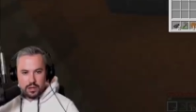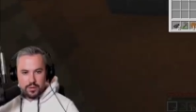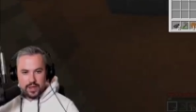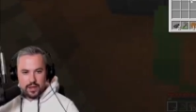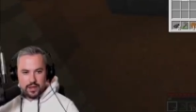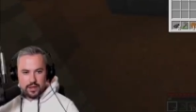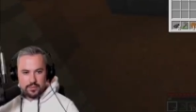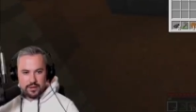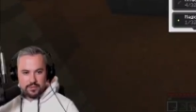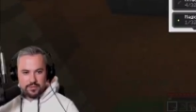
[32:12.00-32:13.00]
Wait, I, am
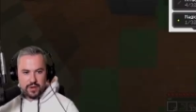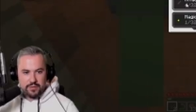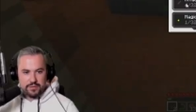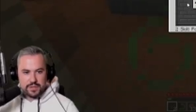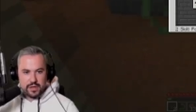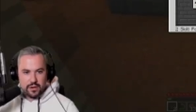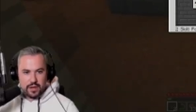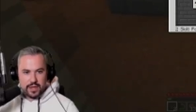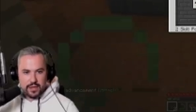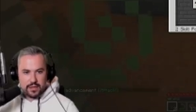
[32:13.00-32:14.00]
level five, so
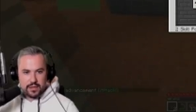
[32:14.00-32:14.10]
I can.